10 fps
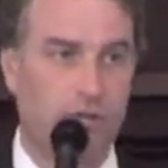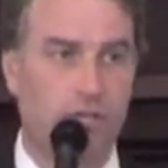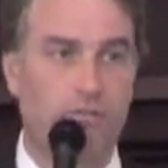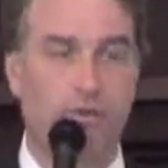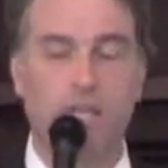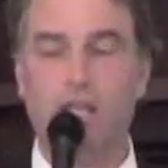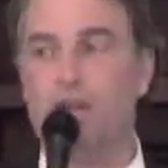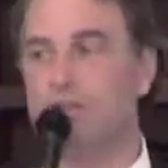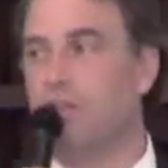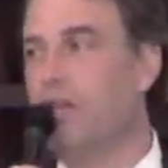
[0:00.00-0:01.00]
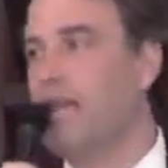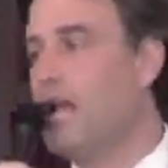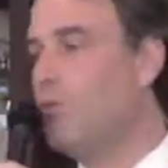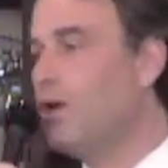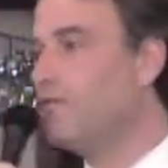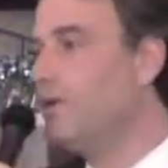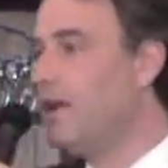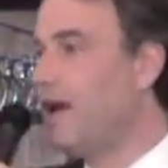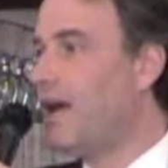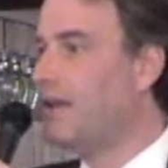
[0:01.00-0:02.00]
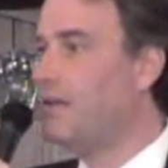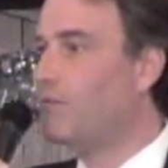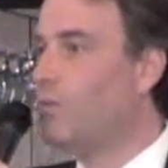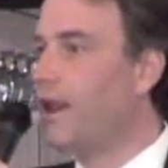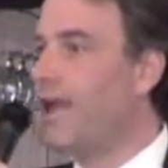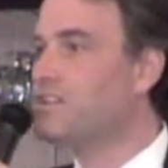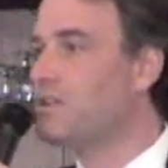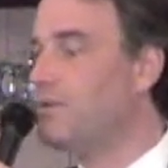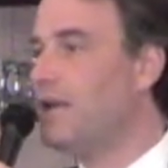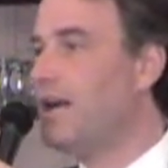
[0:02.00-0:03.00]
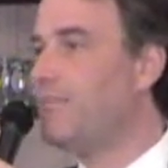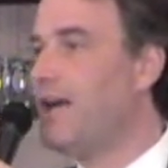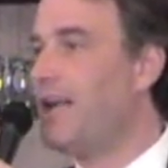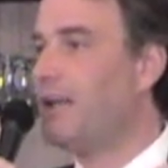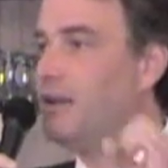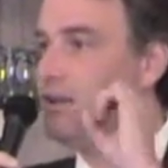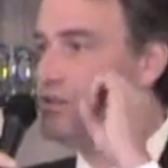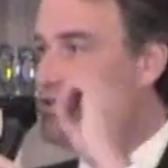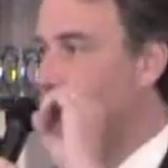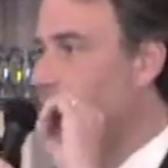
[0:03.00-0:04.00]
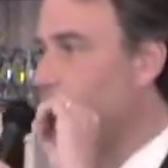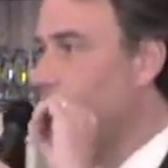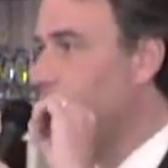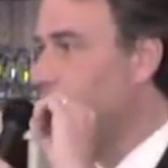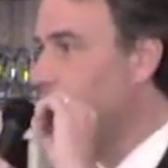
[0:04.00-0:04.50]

3 years. And what have we gotten? What action have we gotten back? Zero.